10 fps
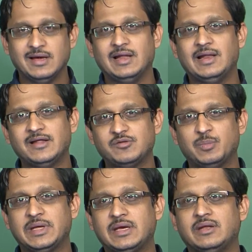Let us
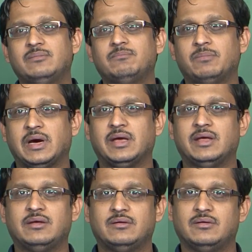begin
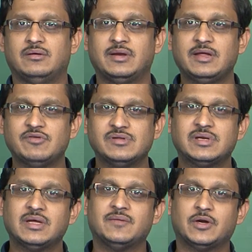by
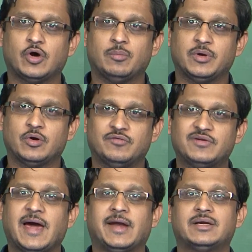revisiting the topic of
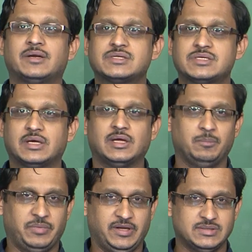characteristic
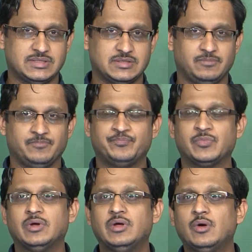impedance.
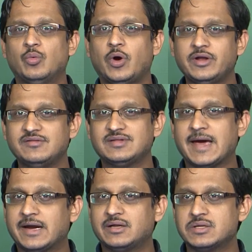What is
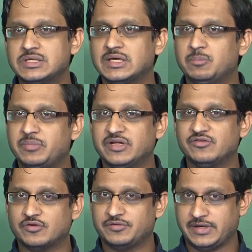characteristic
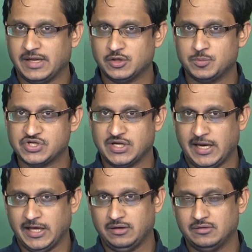impedance of a transmission
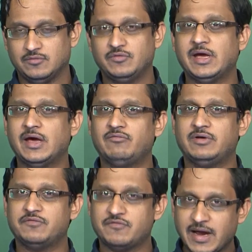line? We have
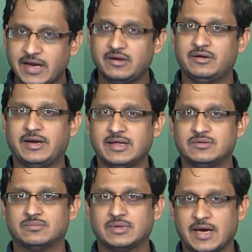defined
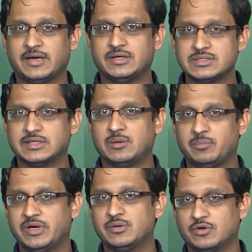characteristic
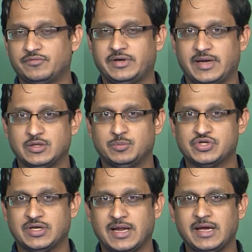impedance of a
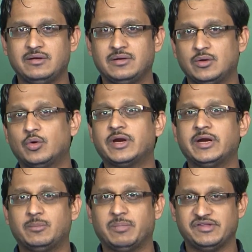transmission line, denoted
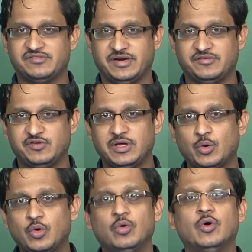it by Z0,